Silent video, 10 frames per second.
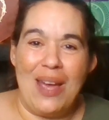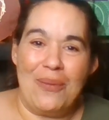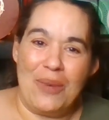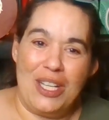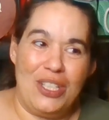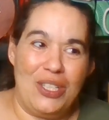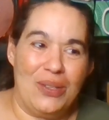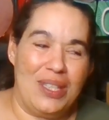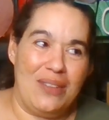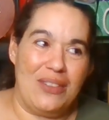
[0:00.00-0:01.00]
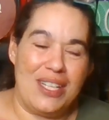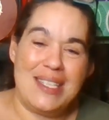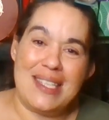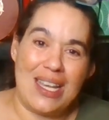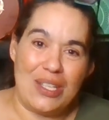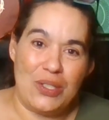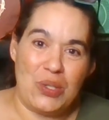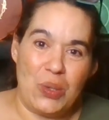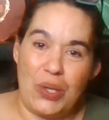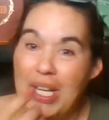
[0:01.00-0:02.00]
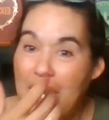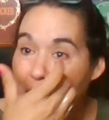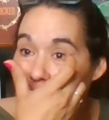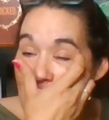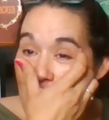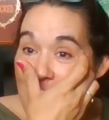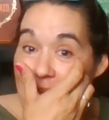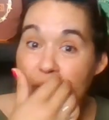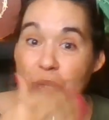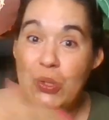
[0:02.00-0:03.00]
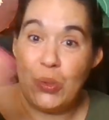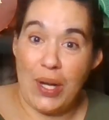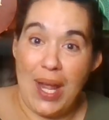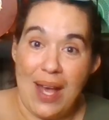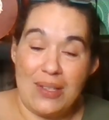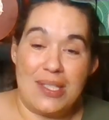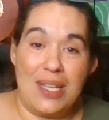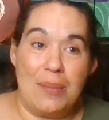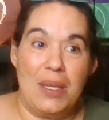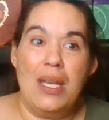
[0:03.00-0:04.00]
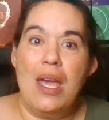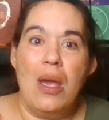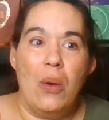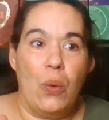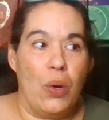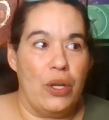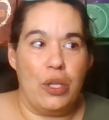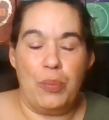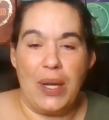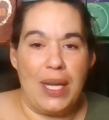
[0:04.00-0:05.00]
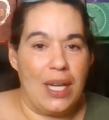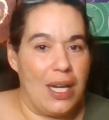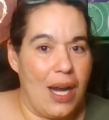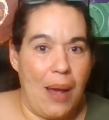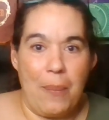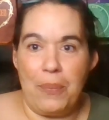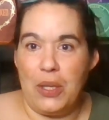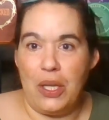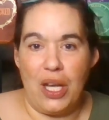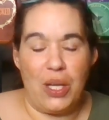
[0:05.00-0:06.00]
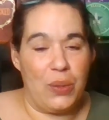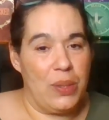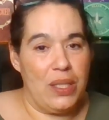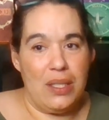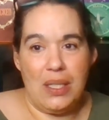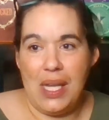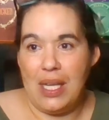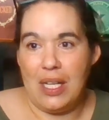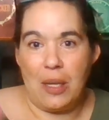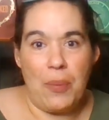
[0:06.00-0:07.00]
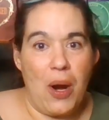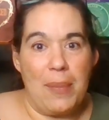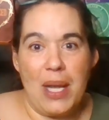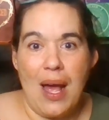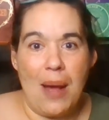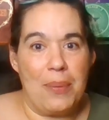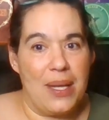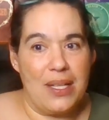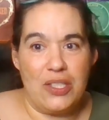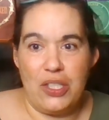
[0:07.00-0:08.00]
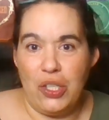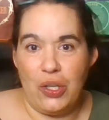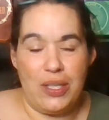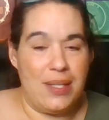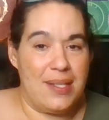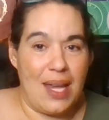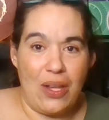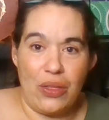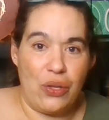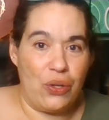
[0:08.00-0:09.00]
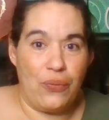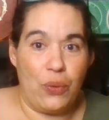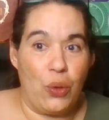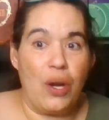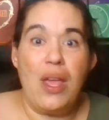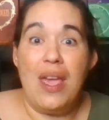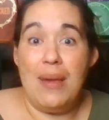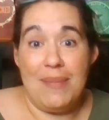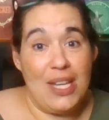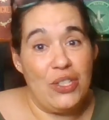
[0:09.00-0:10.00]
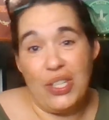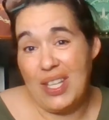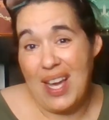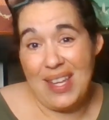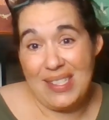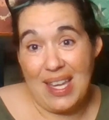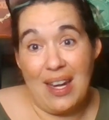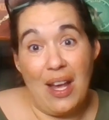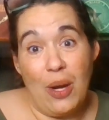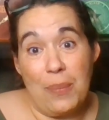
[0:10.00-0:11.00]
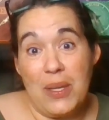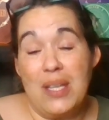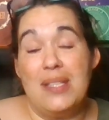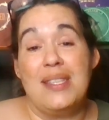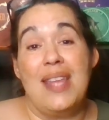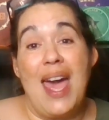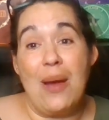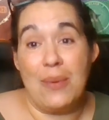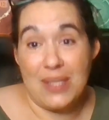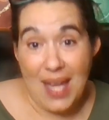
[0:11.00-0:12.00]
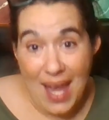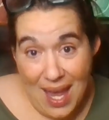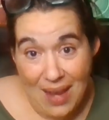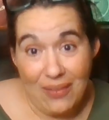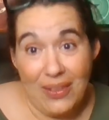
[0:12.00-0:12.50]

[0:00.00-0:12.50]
and you live on a second story, or you have a 2-story house like me, or you're bringing it up, you know, in an apartment complex and you're on the second, third floor, make sure you guys get help, because that was a heavy